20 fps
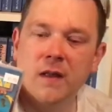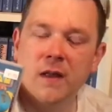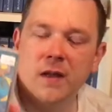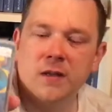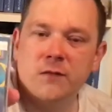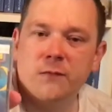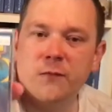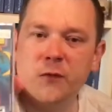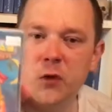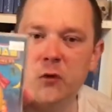
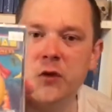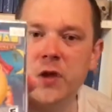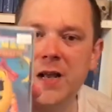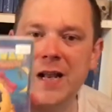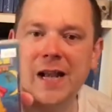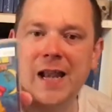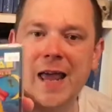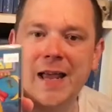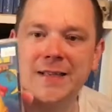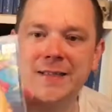A few of the
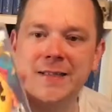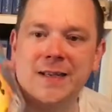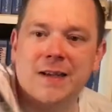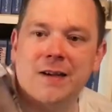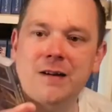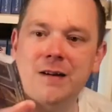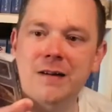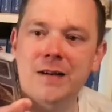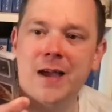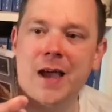classic
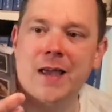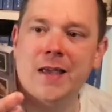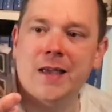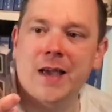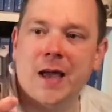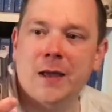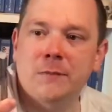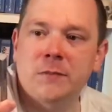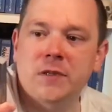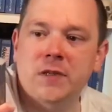arcade
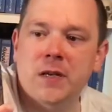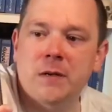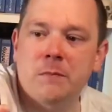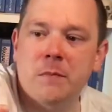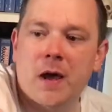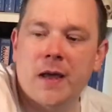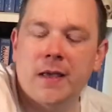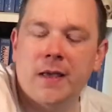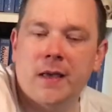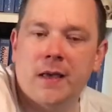games did
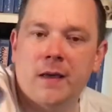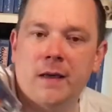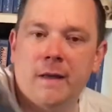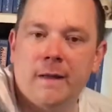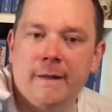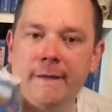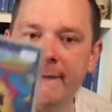make it